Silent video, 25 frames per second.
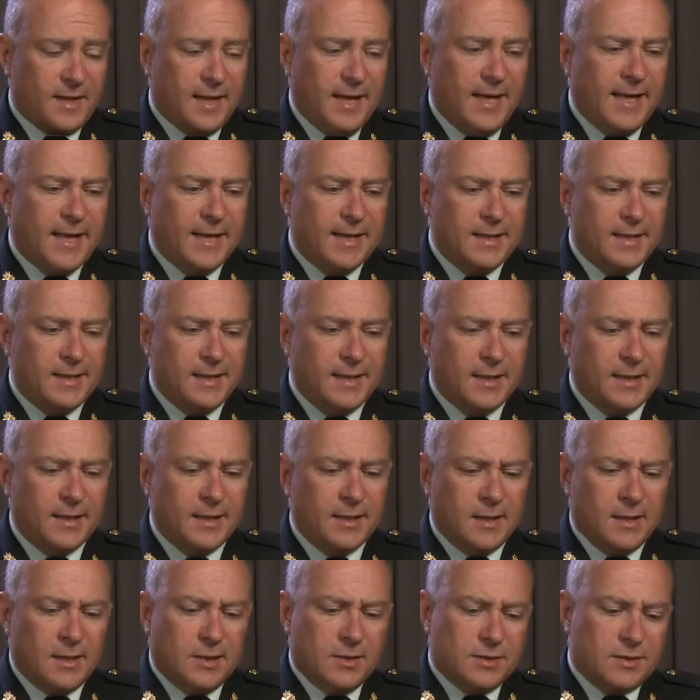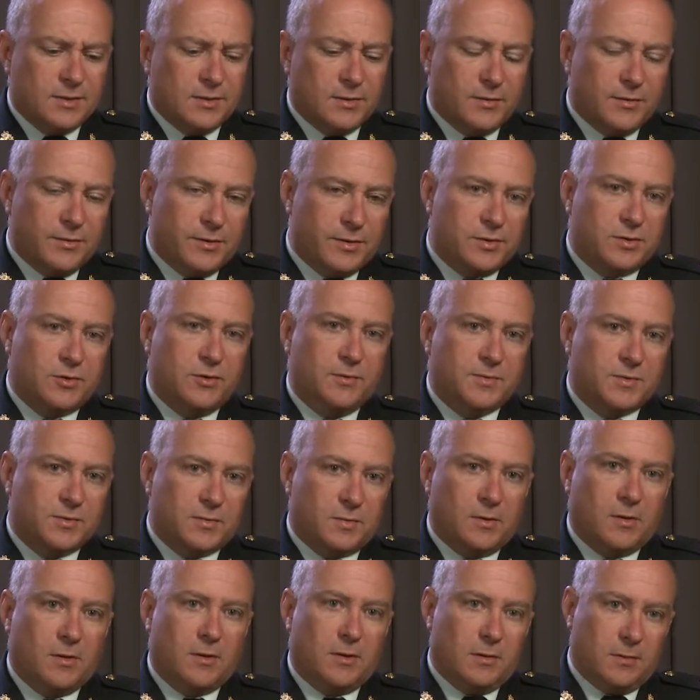And so the troops
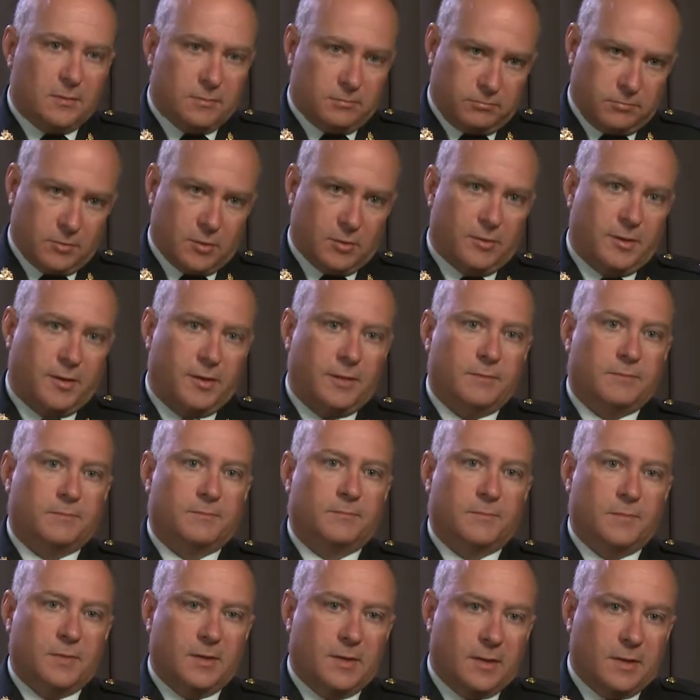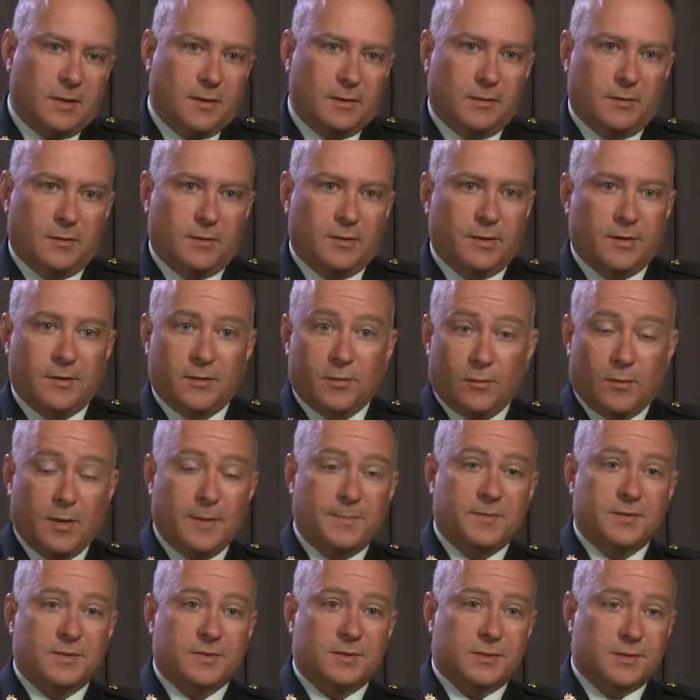were all learning, the
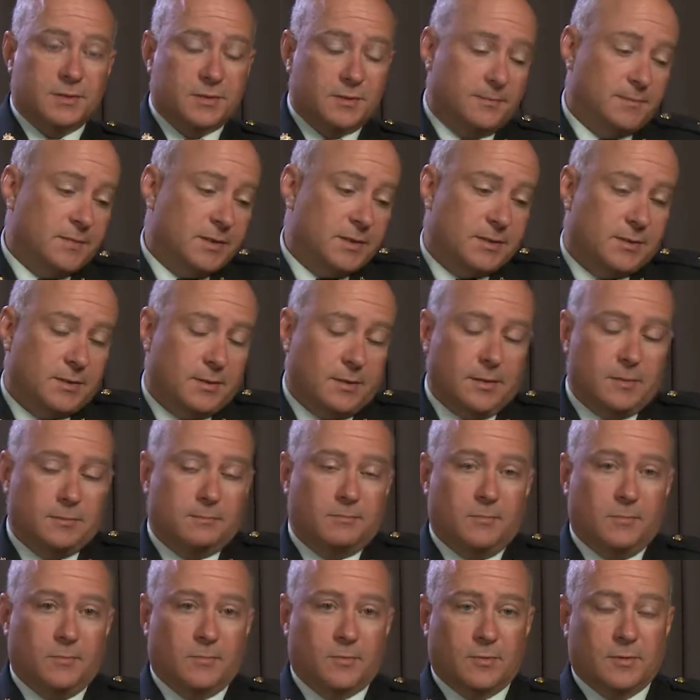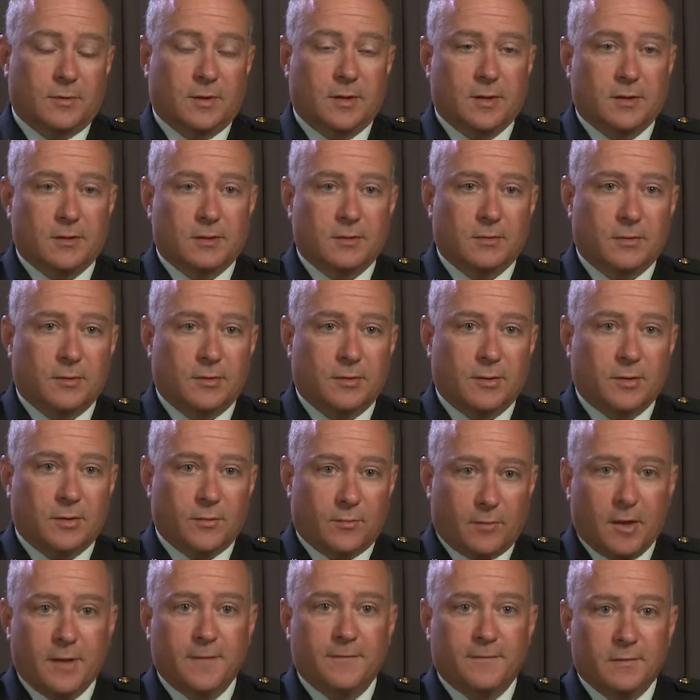weapon system, basically, learning
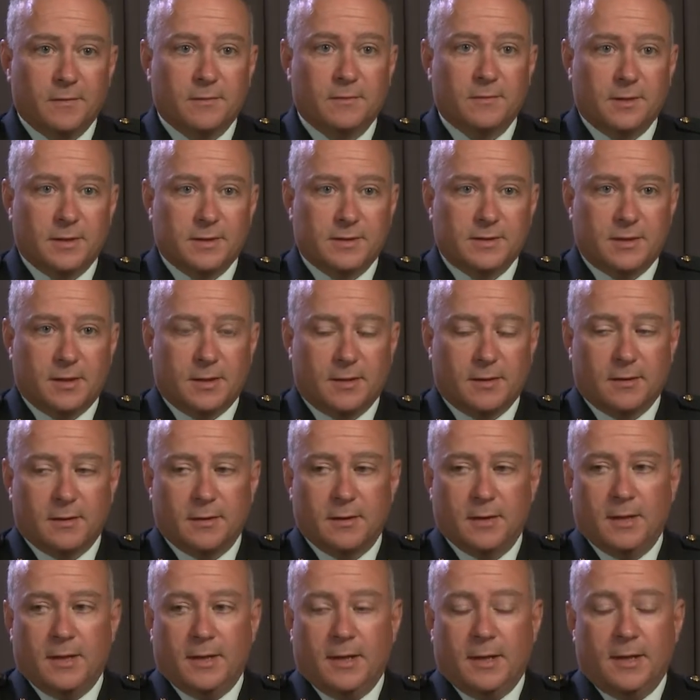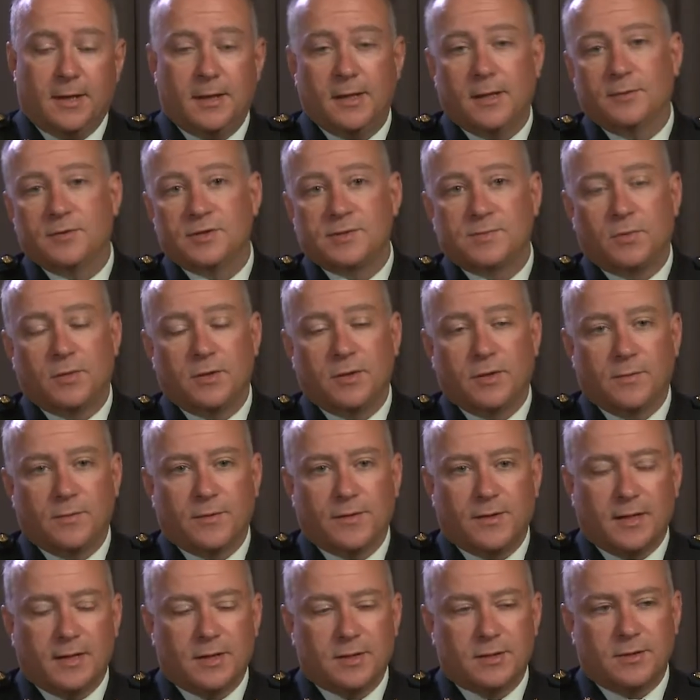the rifle, etc. And I was put in
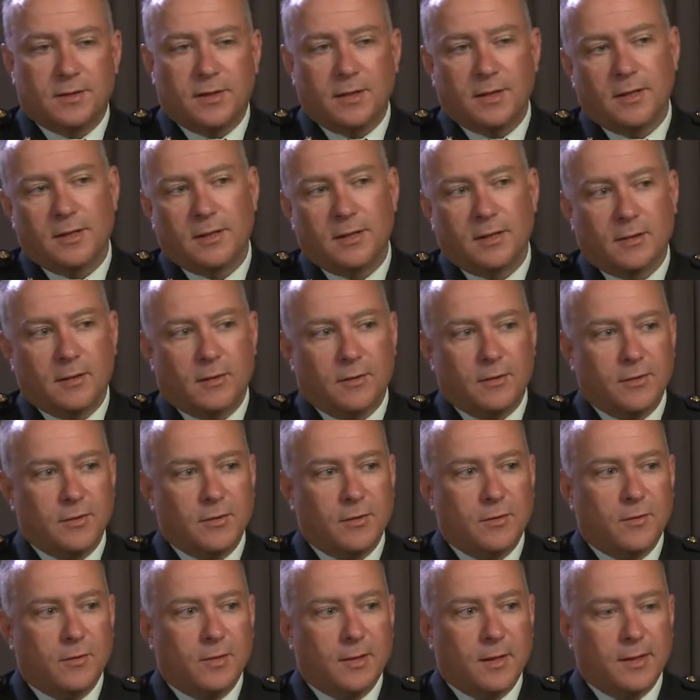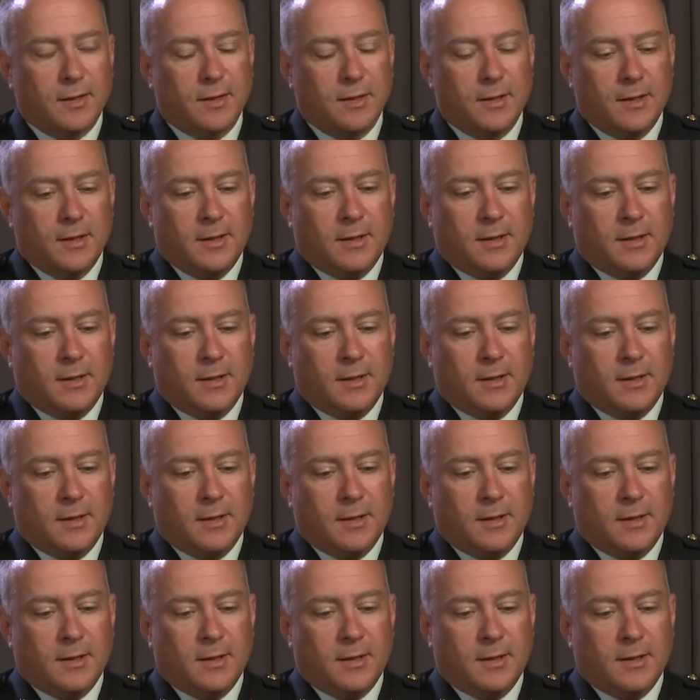with that training, although,